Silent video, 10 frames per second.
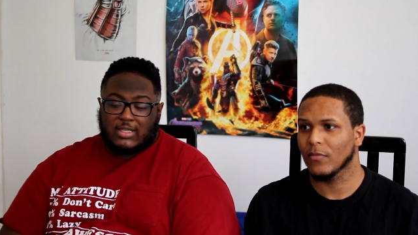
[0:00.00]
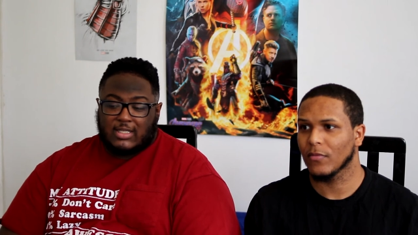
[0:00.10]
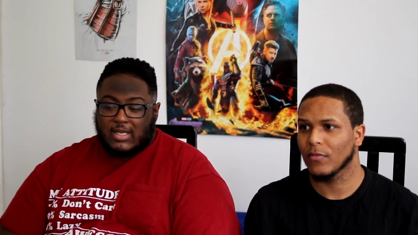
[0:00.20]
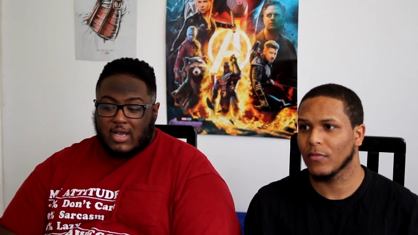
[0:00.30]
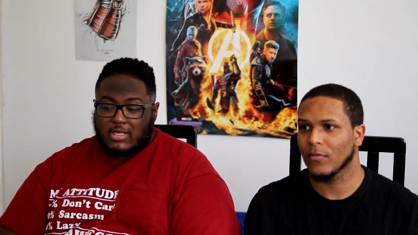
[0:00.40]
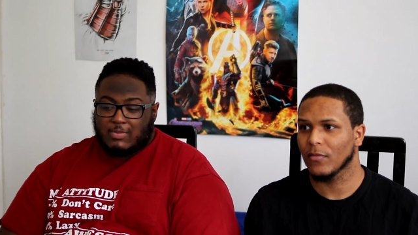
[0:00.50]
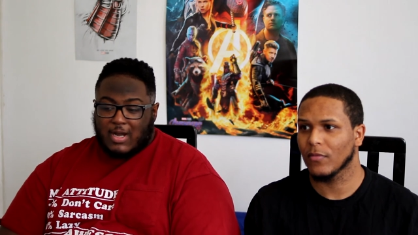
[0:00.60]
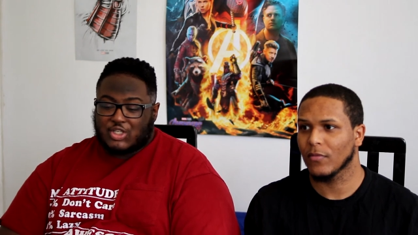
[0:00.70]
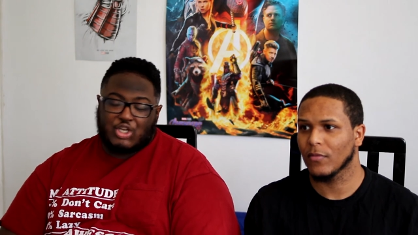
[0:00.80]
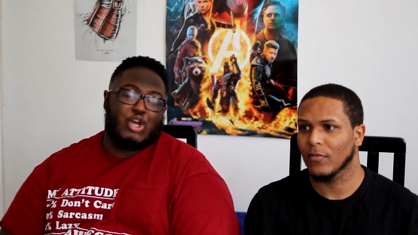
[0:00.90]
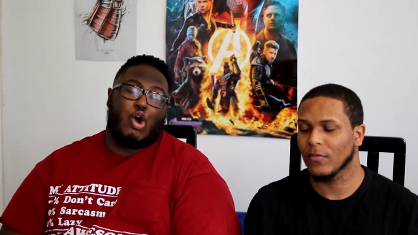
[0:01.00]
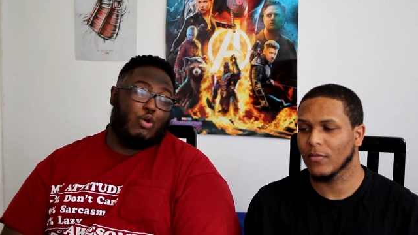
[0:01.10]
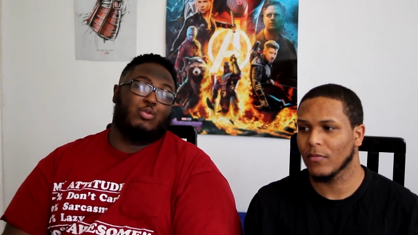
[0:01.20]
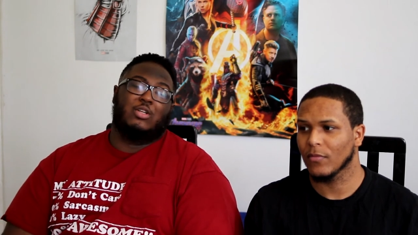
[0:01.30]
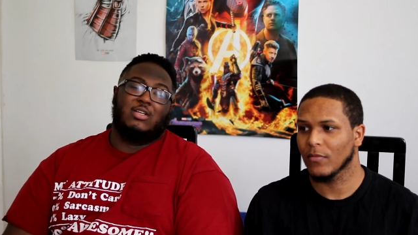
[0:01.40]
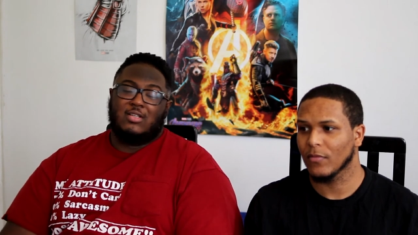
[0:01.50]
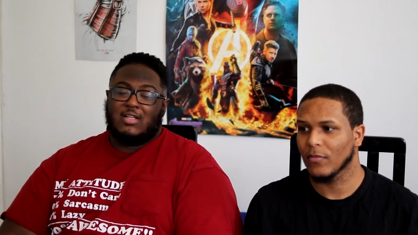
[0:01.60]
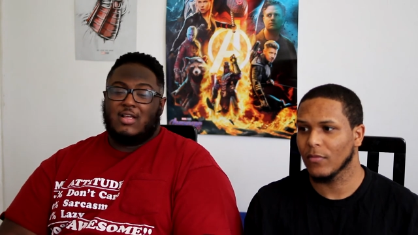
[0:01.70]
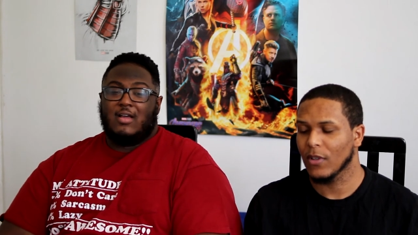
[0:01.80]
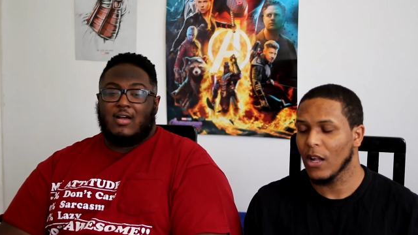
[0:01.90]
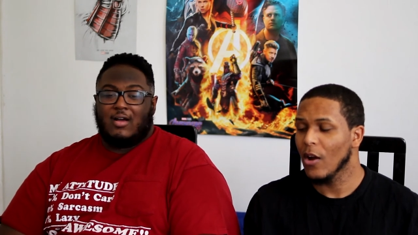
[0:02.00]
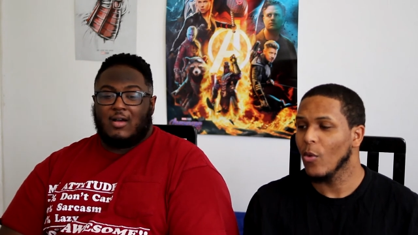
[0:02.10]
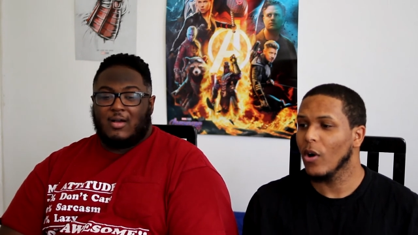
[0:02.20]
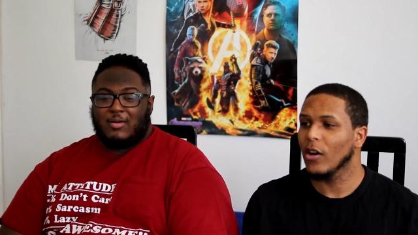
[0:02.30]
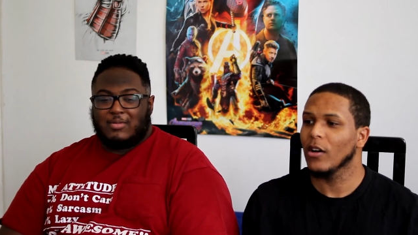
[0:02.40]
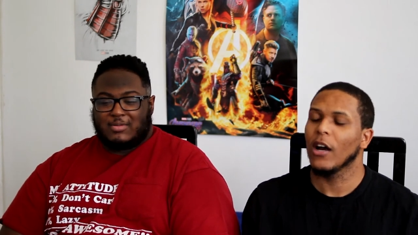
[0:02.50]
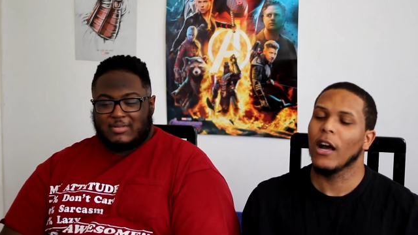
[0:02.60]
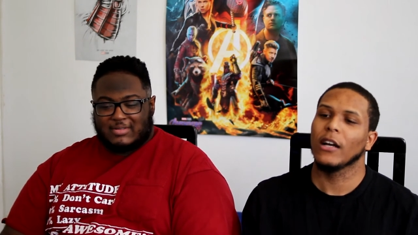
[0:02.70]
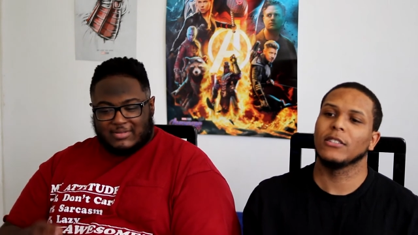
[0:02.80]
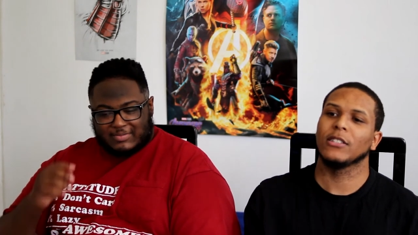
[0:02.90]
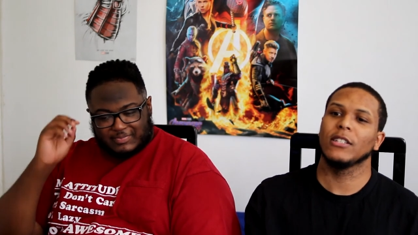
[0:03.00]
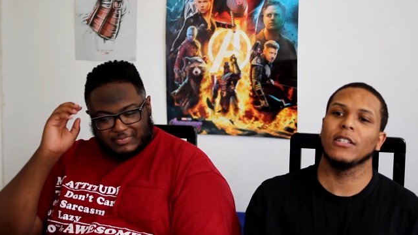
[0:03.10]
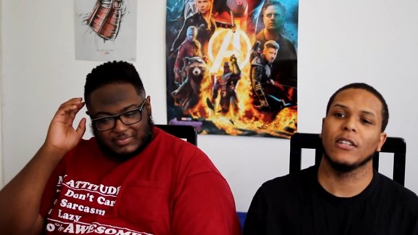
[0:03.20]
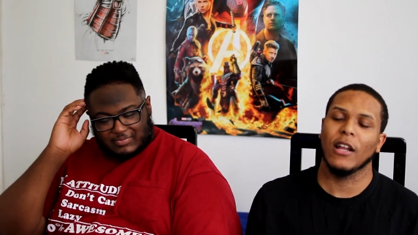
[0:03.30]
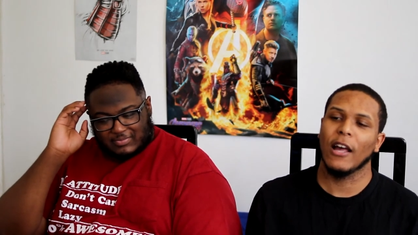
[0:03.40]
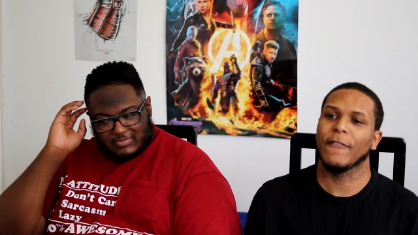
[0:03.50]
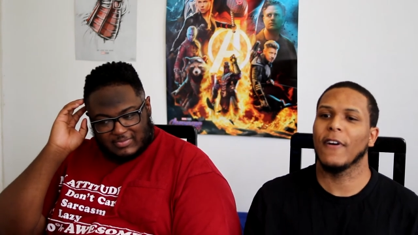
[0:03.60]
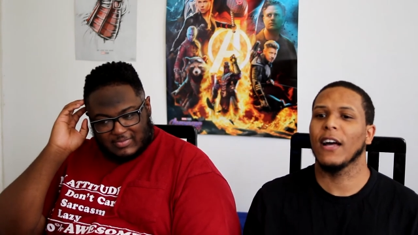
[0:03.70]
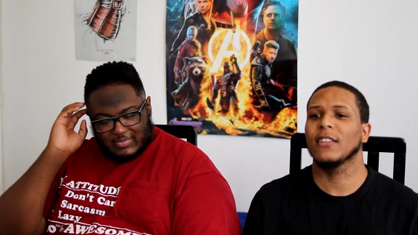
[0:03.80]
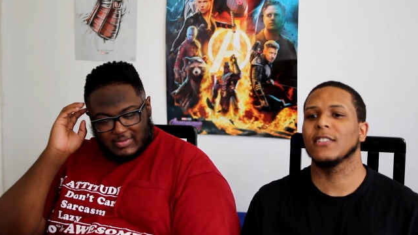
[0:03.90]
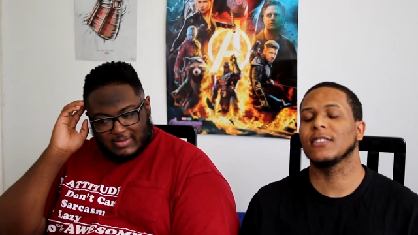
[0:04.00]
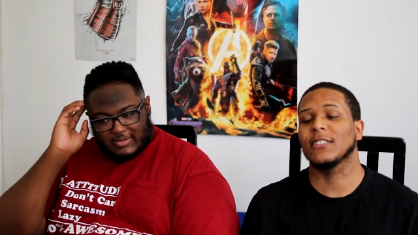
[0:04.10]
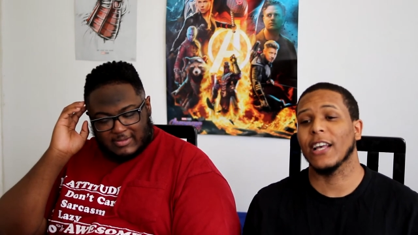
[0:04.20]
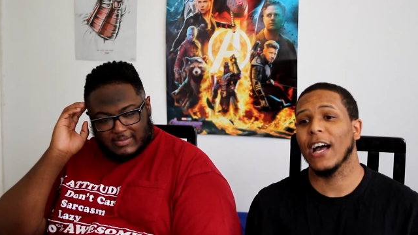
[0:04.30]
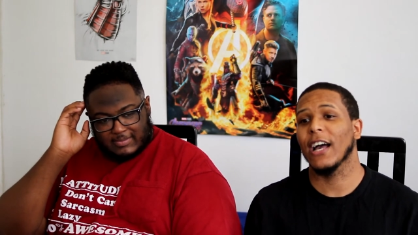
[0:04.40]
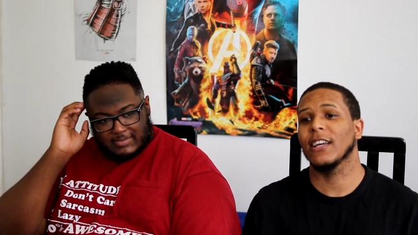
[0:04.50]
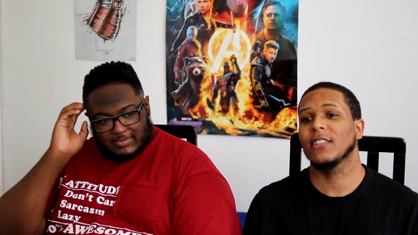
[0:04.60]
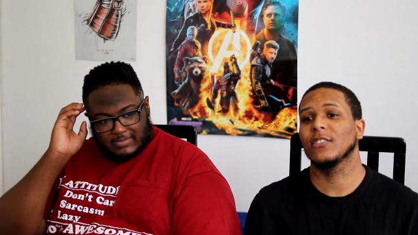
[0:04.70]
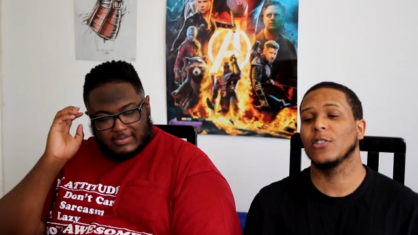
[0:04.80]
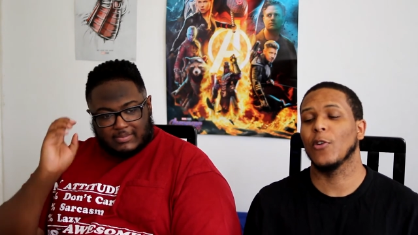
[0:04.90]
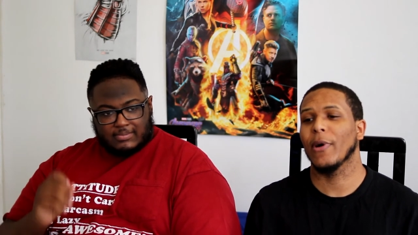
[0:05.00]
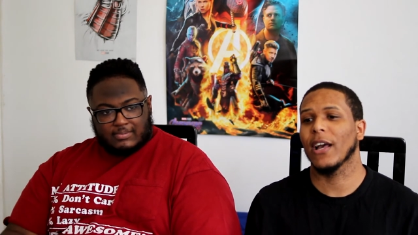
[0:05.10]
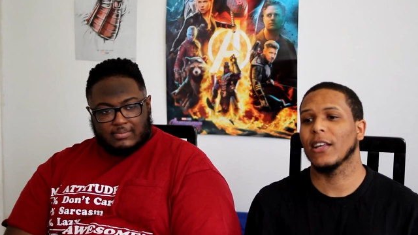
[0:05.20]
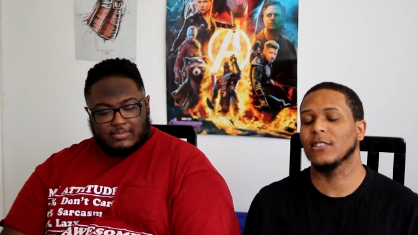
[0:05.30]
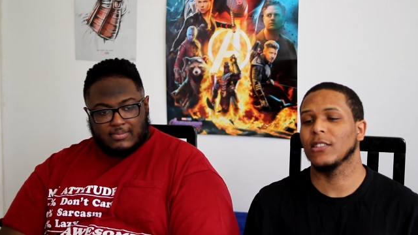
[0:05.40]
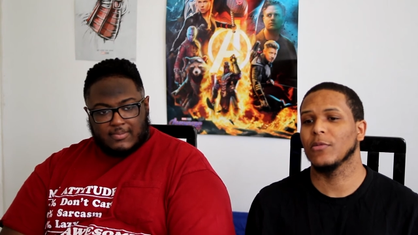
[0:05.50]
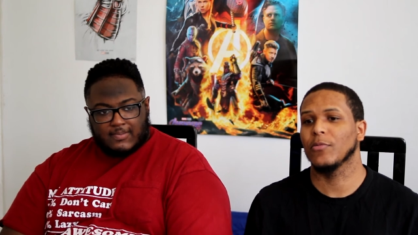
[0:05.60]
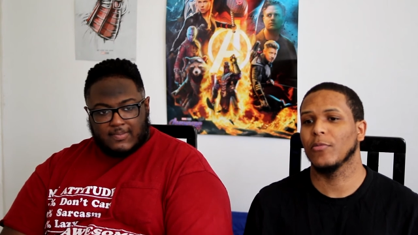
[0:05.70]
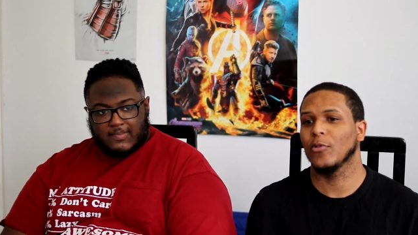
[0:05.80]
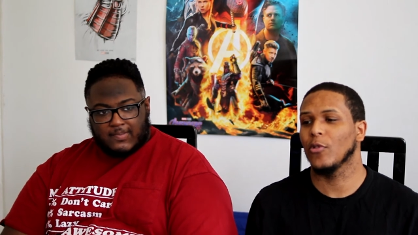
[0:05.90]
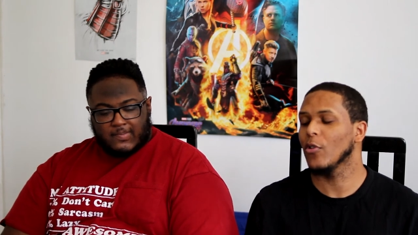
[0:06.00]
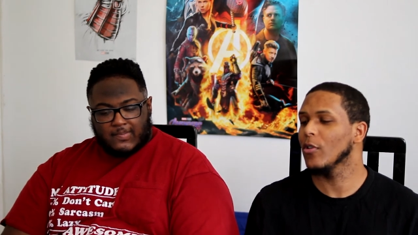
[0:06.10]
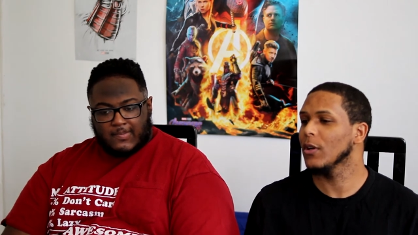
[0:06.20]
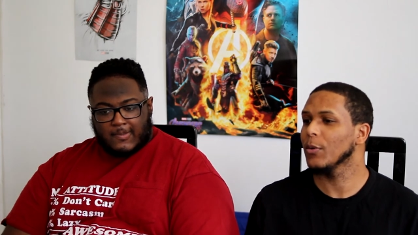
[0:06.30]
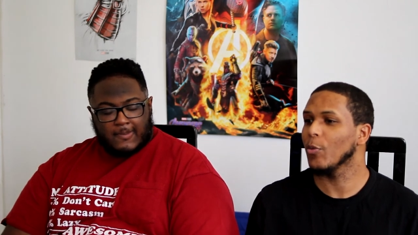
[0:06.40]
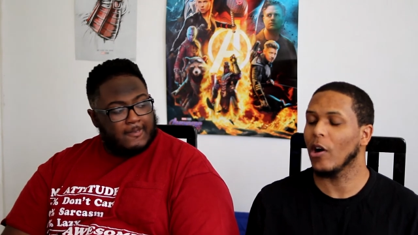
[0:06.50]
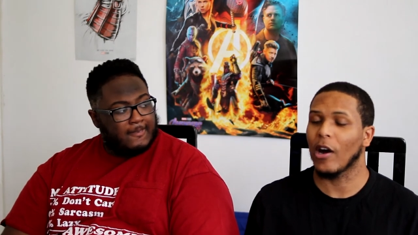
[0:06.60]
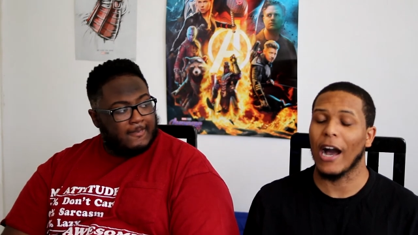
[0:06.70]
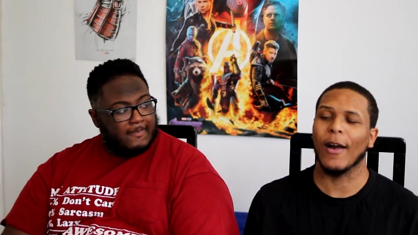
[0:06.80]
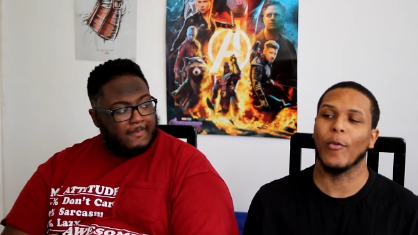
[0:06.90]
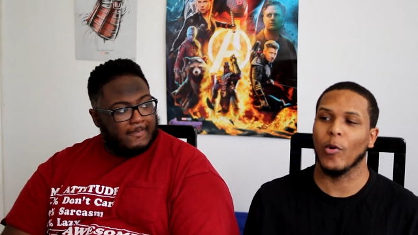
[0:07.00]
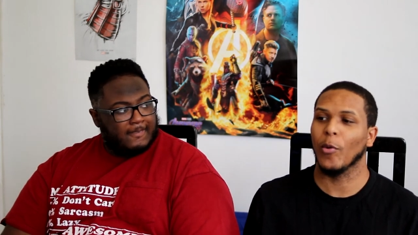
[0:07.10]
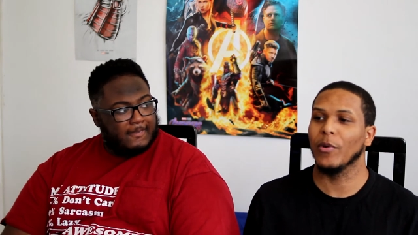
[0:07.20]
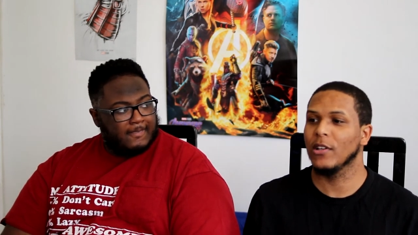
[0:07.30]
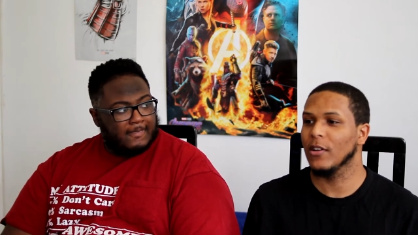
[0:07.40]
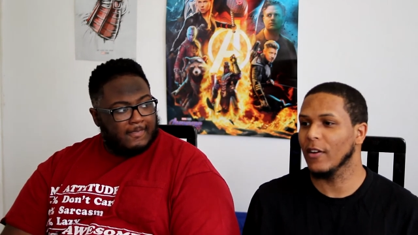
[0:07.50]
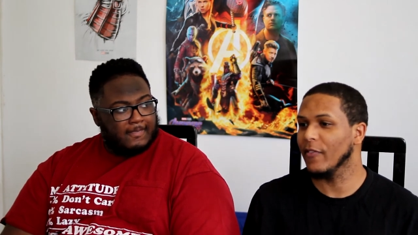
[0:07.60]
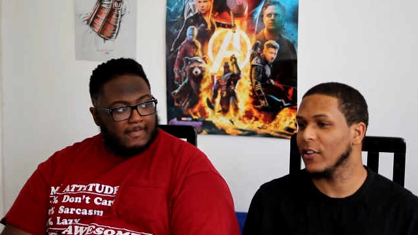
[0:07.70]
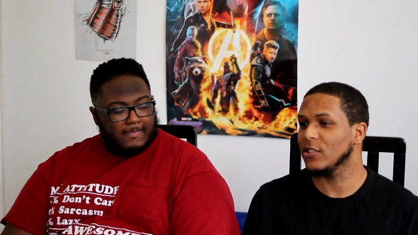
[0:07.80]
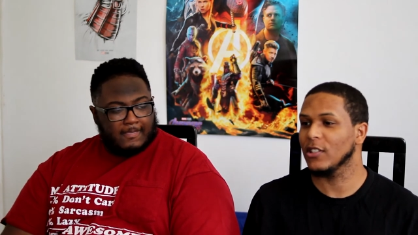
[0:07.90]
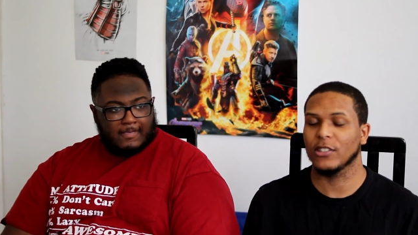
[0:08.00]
Speaker 1: get the Xbox only.
Speaker 2: Um, well, see, if I decide to go back into, well, I will be eventually